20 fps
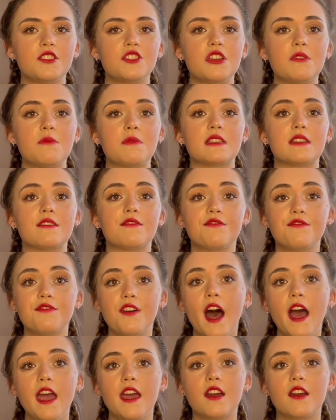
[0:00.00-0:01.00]
was
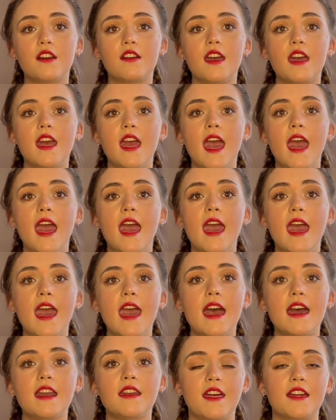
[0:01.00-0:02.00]
fired
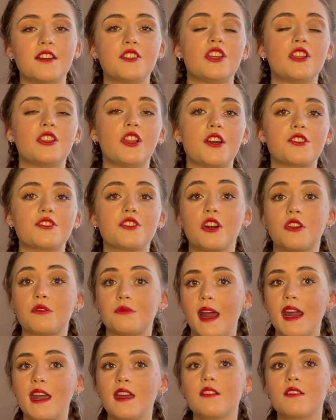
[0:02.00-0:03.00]
and that she lost her
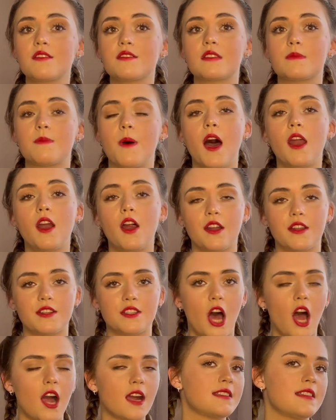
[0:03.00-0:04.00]
regular spot on a
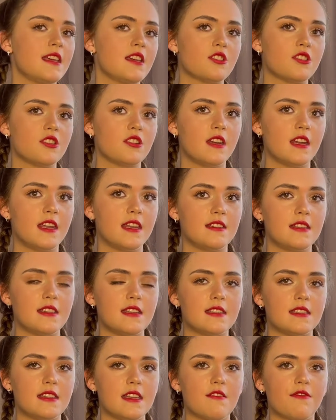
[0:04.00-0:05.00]
talk station in
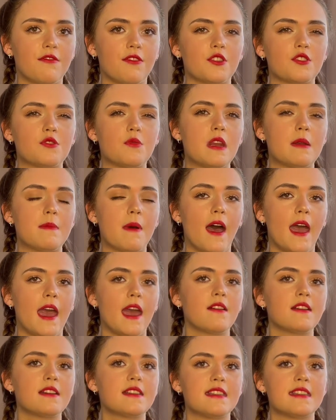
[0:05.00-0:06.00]
DC for a tweet about
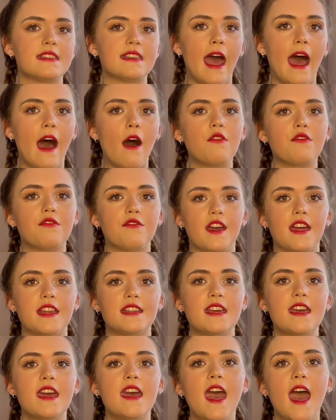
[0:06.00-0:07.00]
Harris's
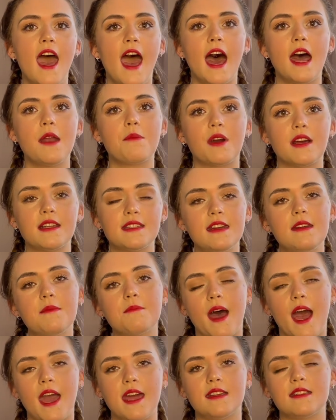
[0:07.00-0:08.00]
outfit at President
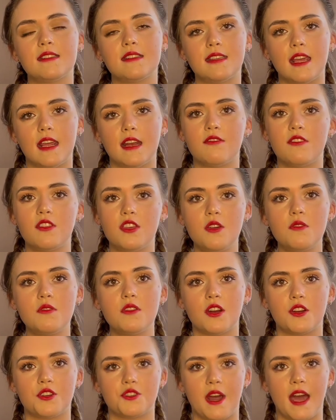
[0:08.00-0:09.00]
Biden's State of the
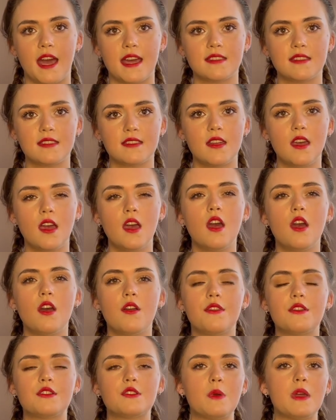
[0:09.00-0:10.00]
Union address.
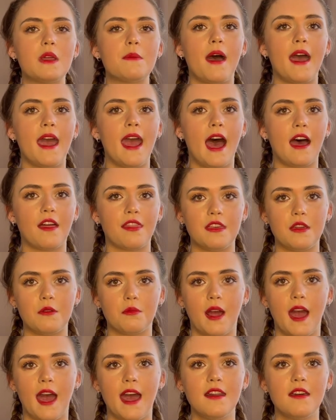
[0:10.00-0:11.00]
The tweet by Athey
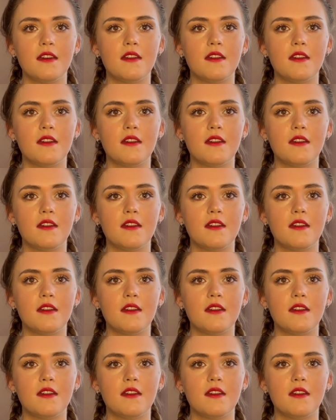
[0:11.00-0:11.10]
read,